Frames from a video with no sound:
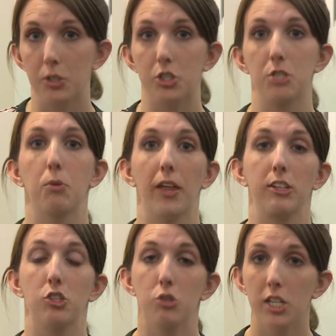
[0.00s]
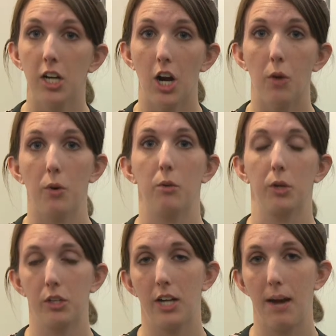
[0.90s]
which is like a streetcar where
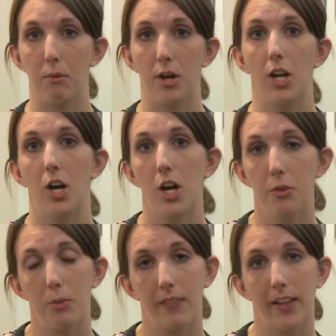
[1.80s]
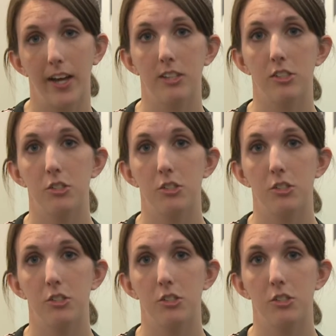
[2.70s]
it could operate on the Red Line